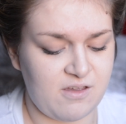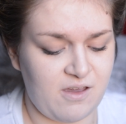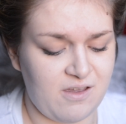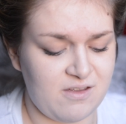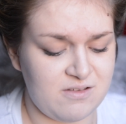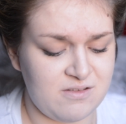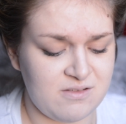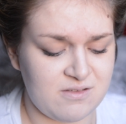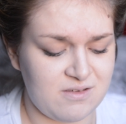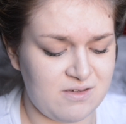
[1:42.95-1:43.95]

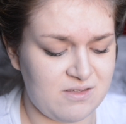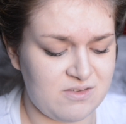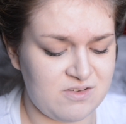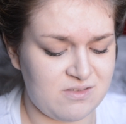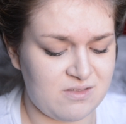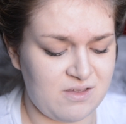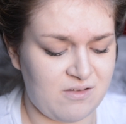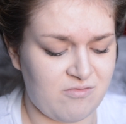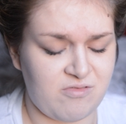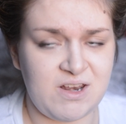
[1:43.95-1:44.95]
and it's just,
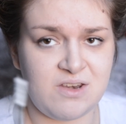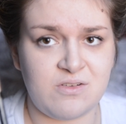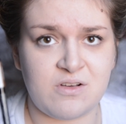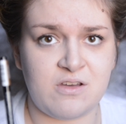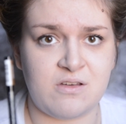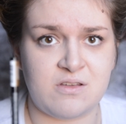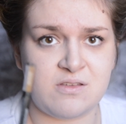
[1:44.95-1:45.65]
like, really not good.